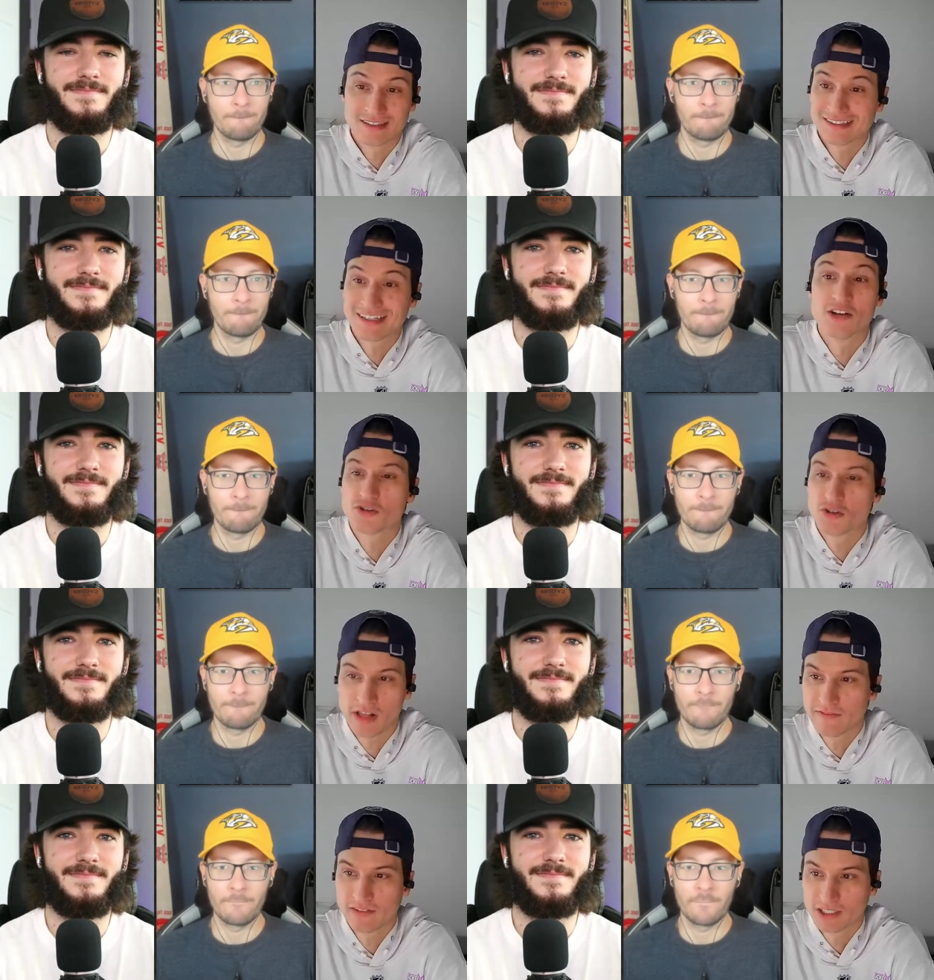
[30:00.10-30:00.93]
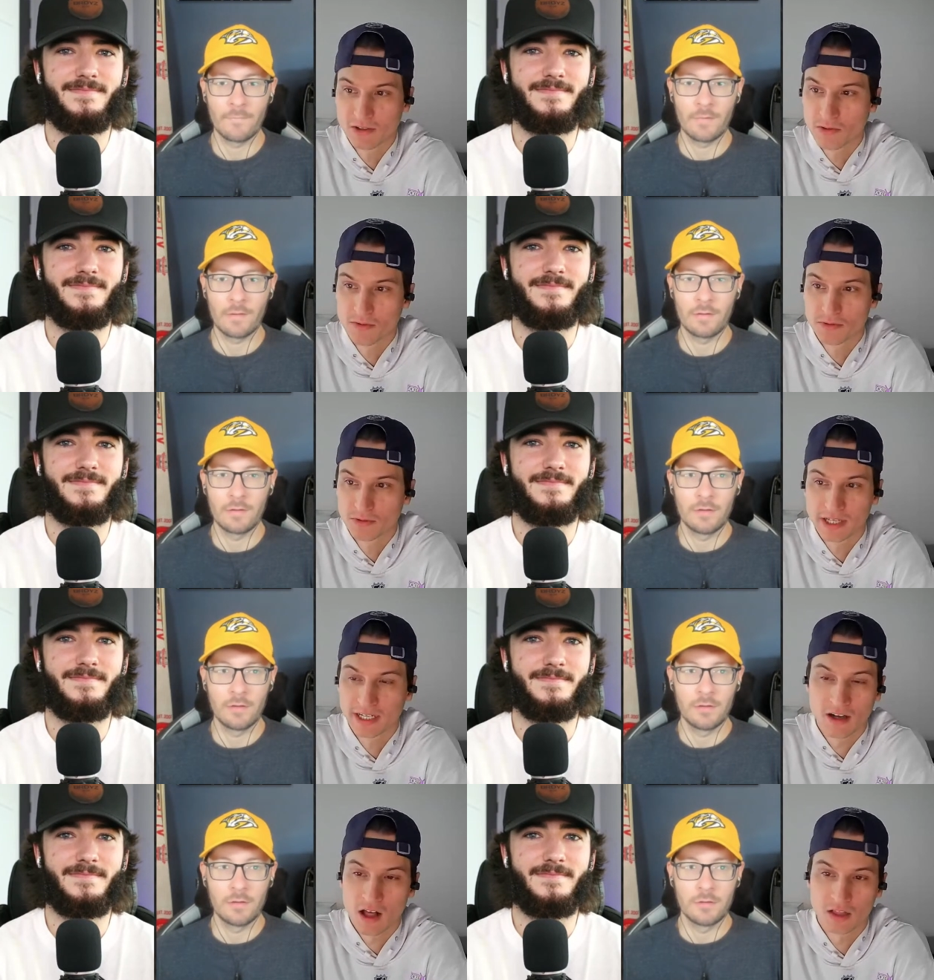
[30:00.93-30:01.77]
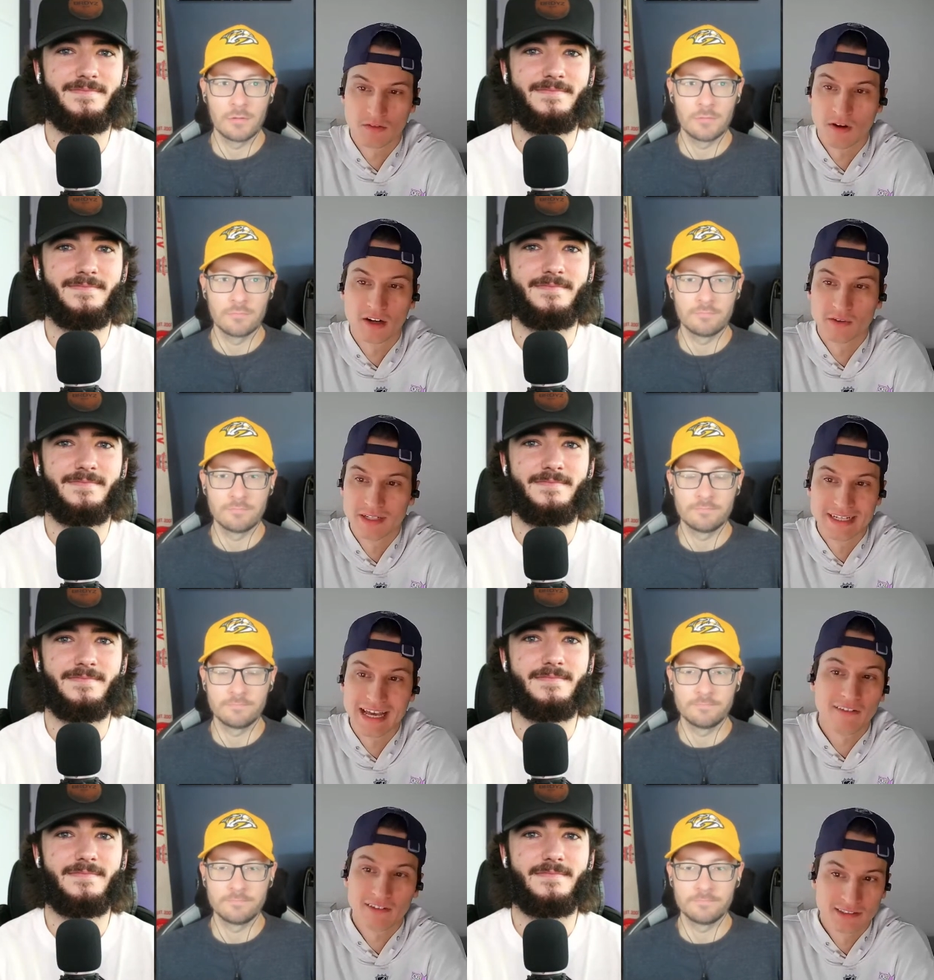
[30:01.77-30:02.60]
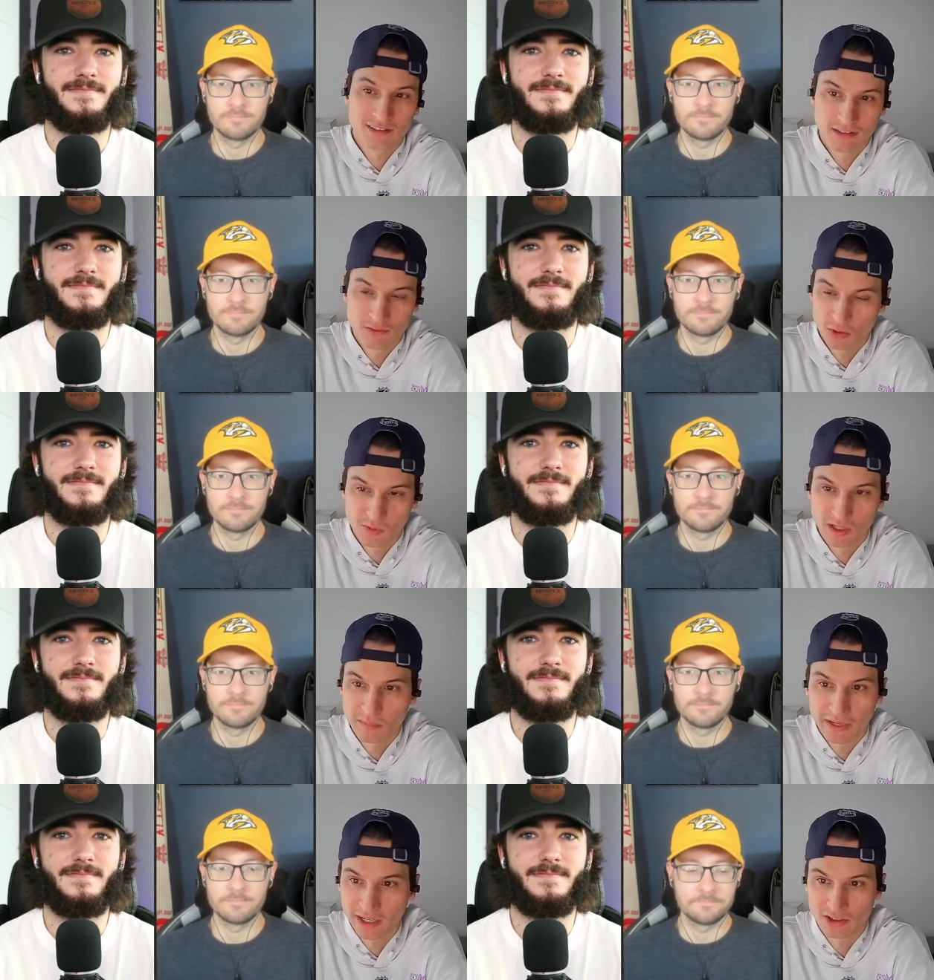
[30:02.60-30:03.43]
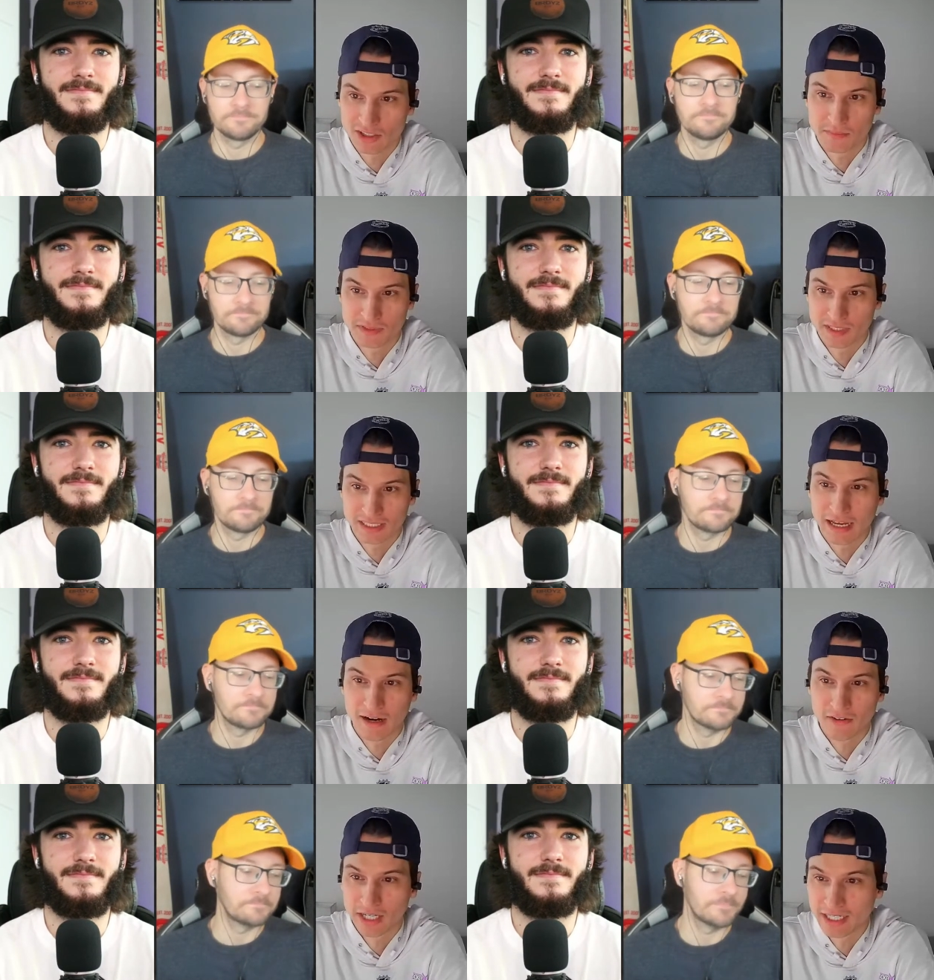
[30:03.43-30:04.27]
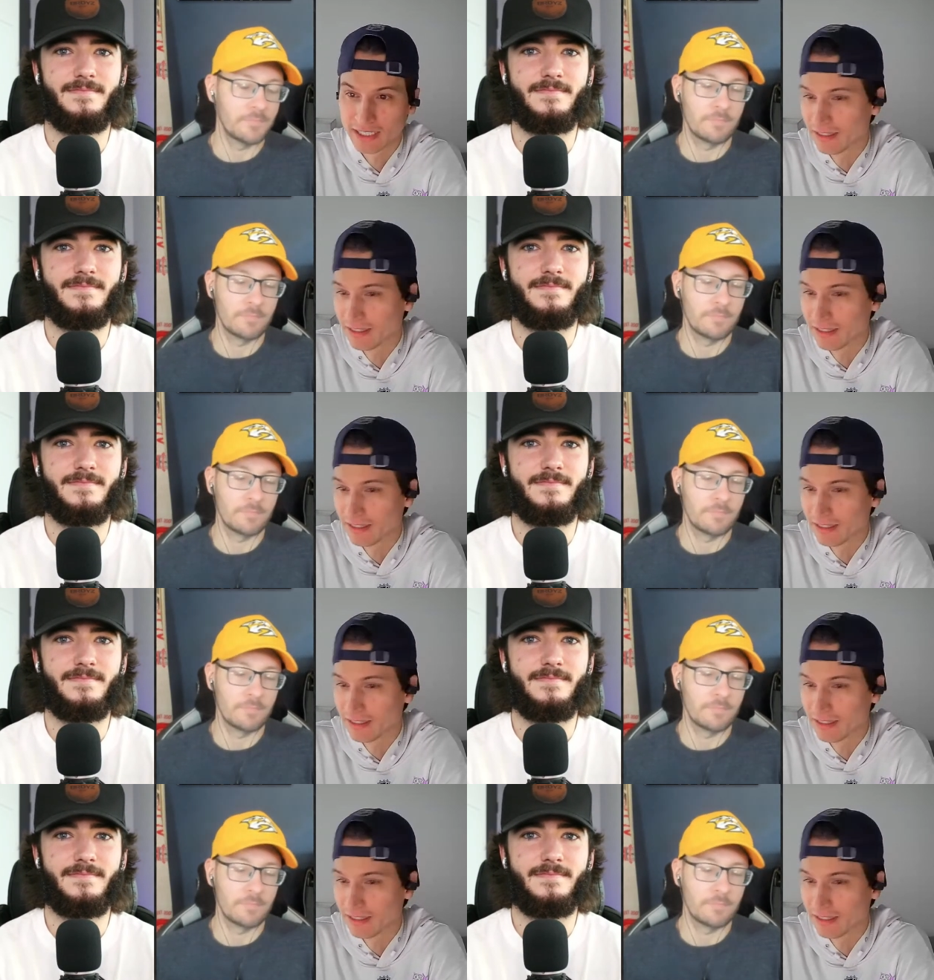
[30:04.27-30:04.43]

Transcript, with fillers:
Speaker 1: the Central having to go through like Colorado and Dallas if you're Winnipeg or something like that, right?